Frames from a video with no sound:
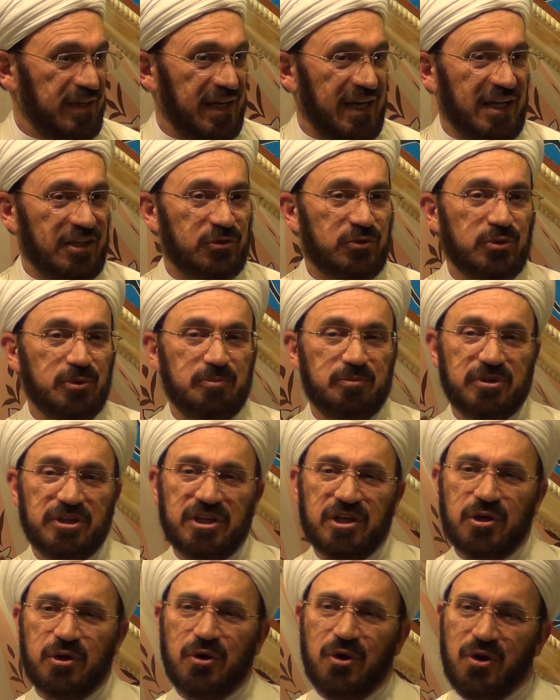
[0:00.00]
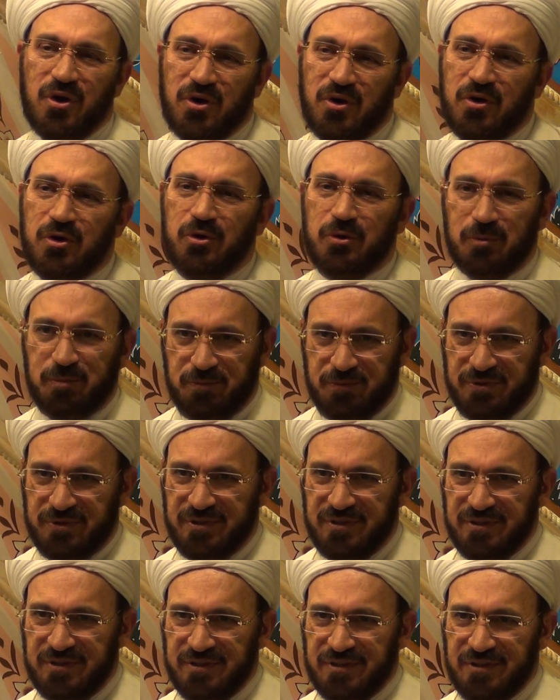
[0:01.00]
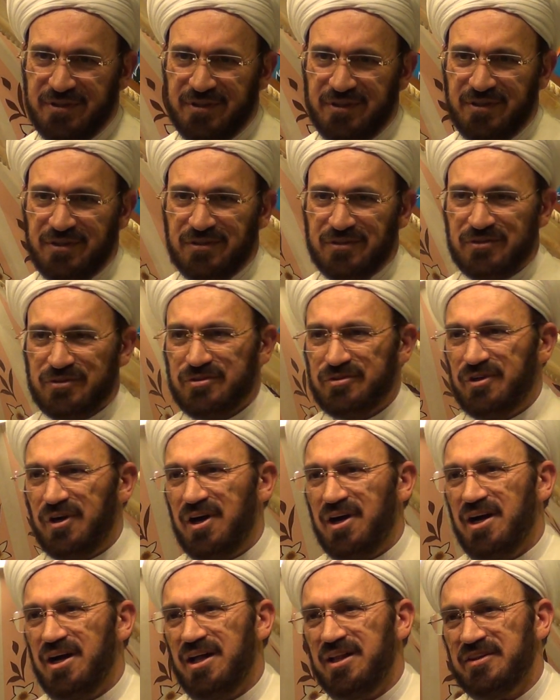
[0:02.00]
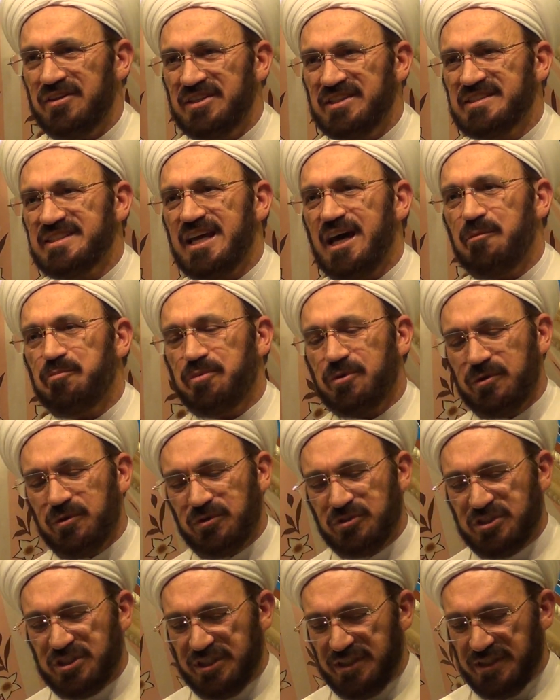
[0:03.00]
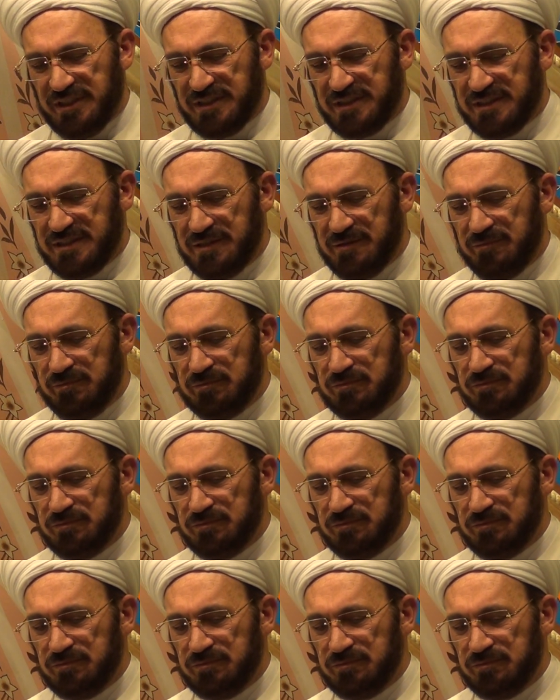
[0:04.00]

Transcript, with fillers: and to bring hope through all these approaches,